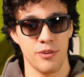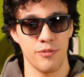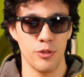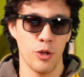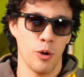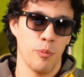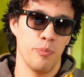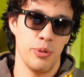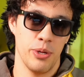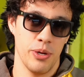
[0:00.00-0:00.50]
of
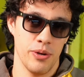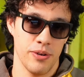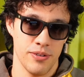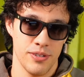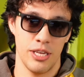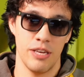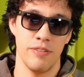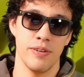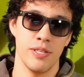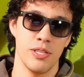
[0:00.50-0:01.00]
Doppio,
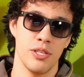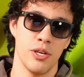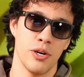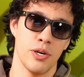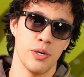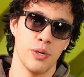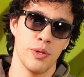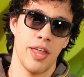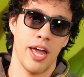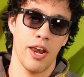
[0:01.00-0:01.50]
even
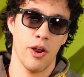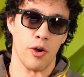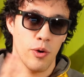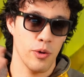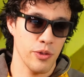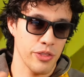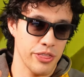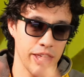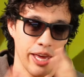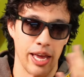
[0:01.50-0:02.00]
though that
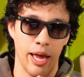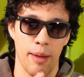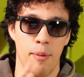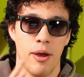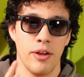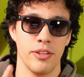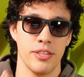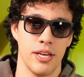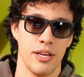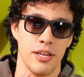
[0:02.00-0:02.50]
whole thing
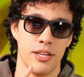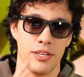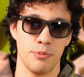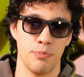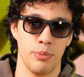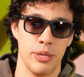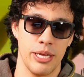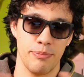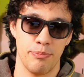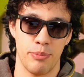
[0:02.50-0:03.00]
about the
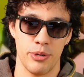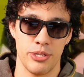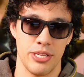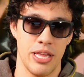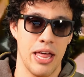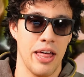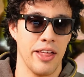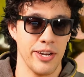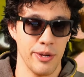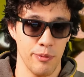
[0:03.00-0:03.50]
split
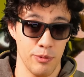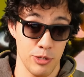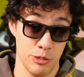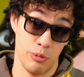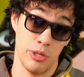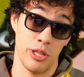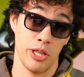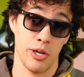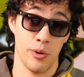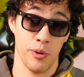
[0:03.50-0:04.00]
personality was
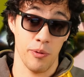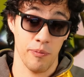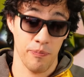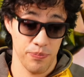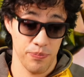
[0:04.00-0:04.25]
really cool.